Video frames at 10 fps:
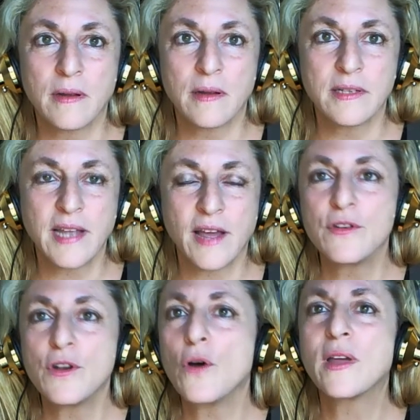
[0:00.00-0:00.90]
To have
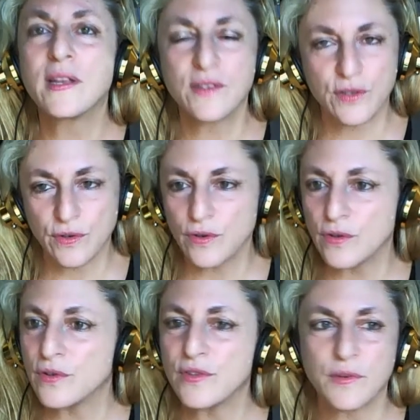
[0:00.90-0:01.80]
no
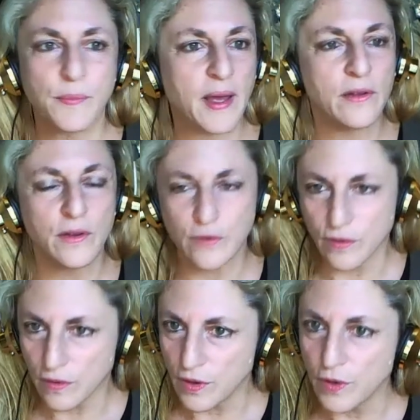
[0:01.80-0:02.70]
concerns about
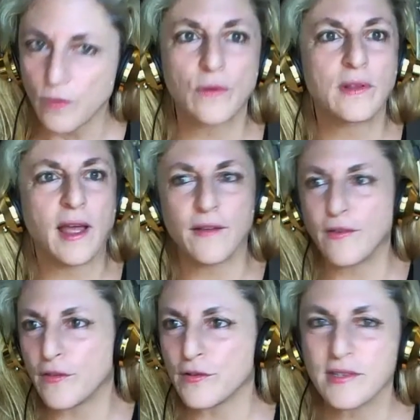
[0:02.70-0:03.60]
your own life,
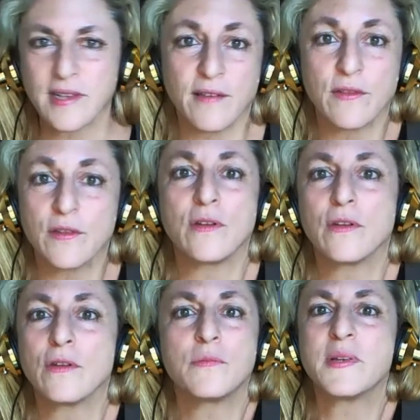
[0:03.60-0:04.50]
others' life,
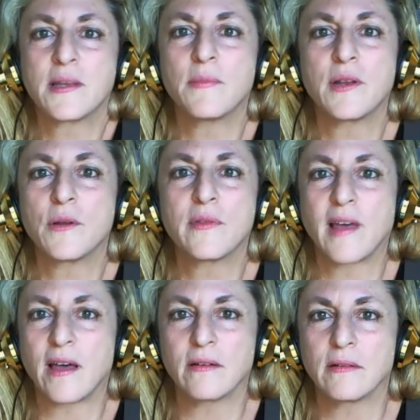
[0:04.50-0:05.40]
you'd be somebody
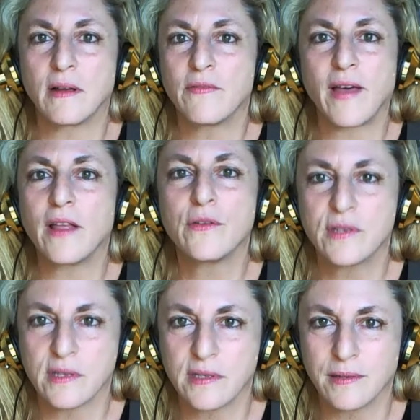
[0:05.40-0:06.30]
without a value
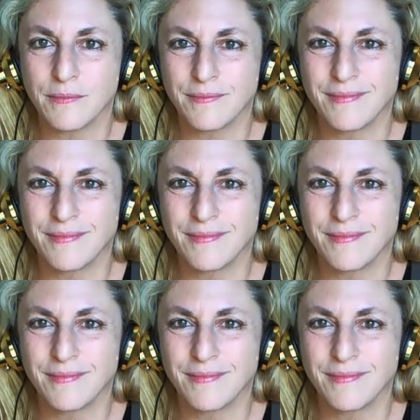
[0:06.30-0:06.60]
system.